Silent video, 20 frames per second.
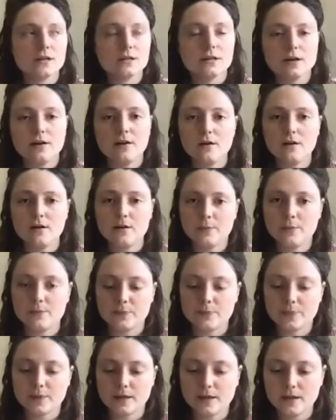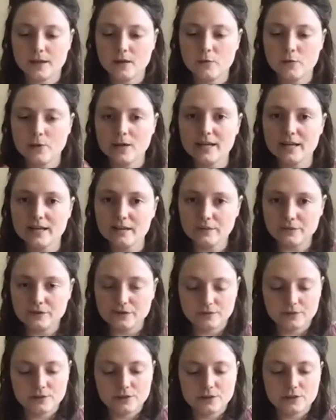um, a
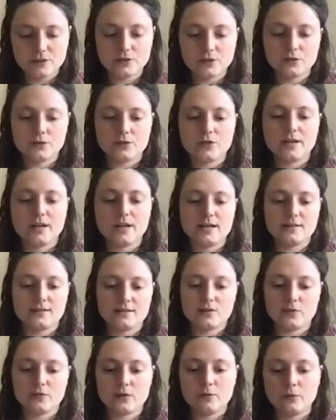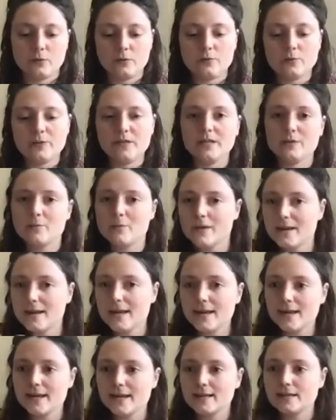relief to the cast. So it won't be a
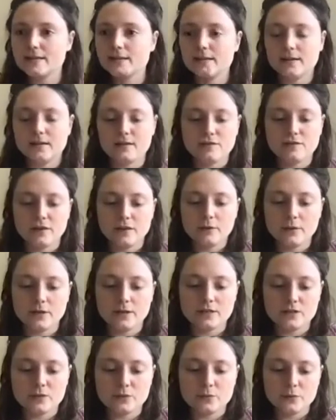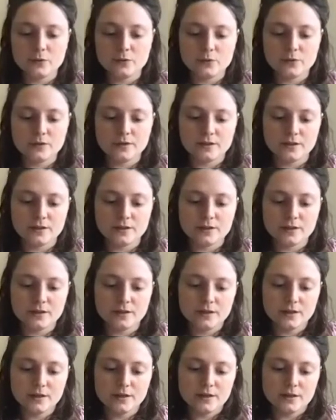plain, very smooth and
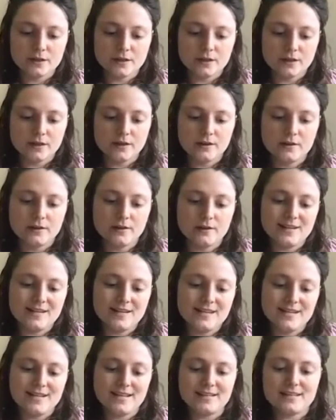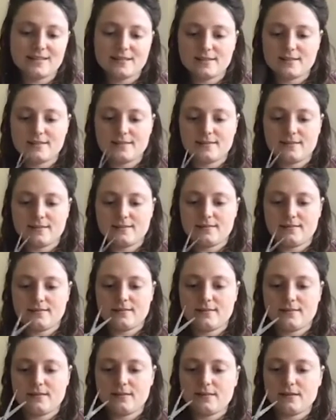uh, neat
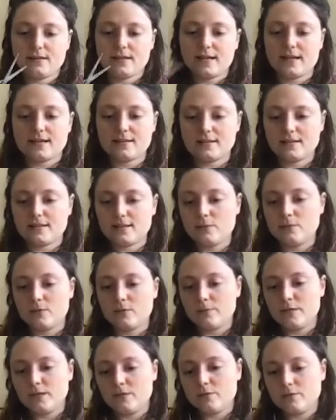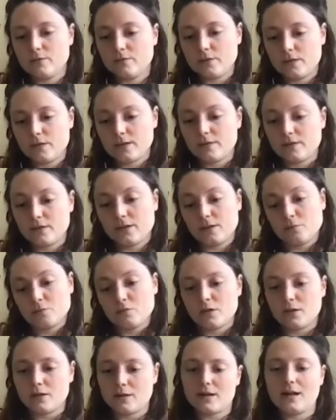cast. It be, I think,
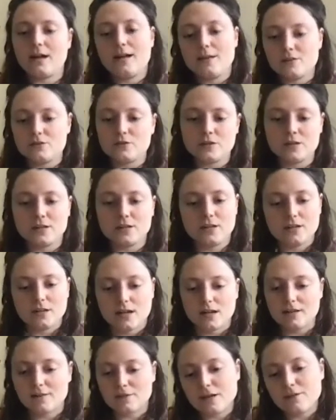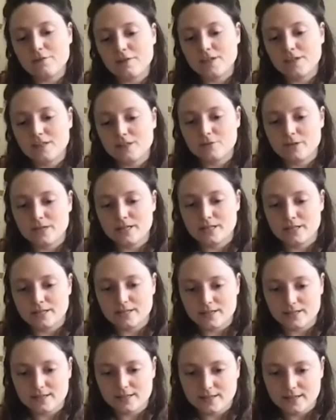I, I find it really
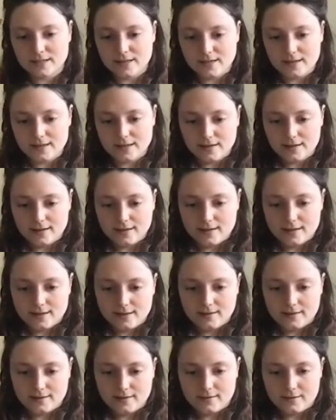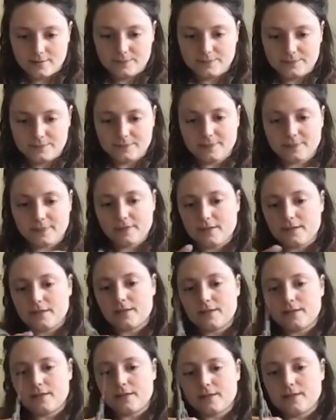nice. Um,
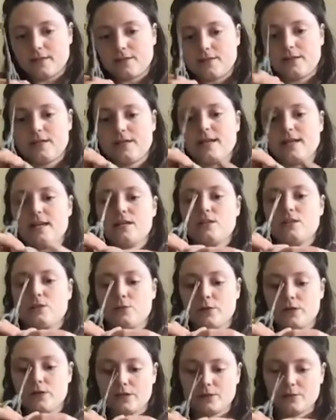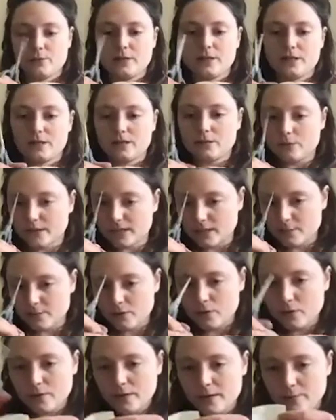okay, so we we, we keep
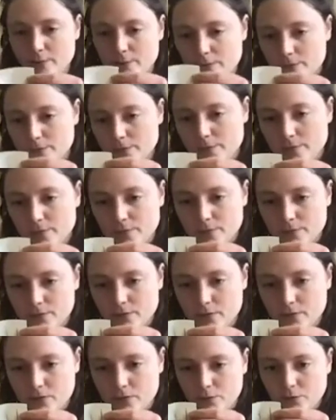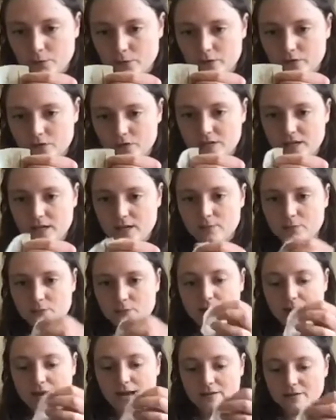going with the first shape we
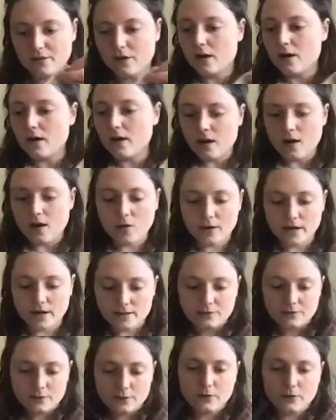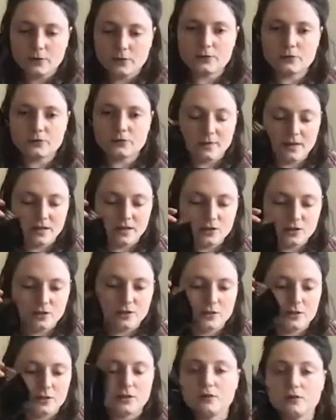have. Oh, I forgot to
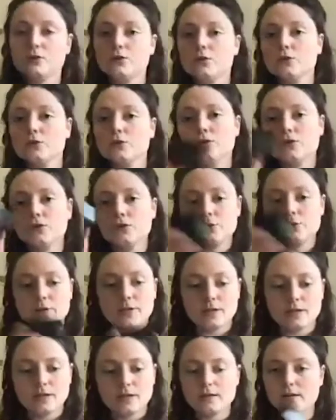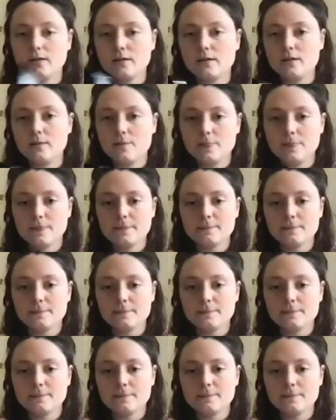mention, if you're just doing um,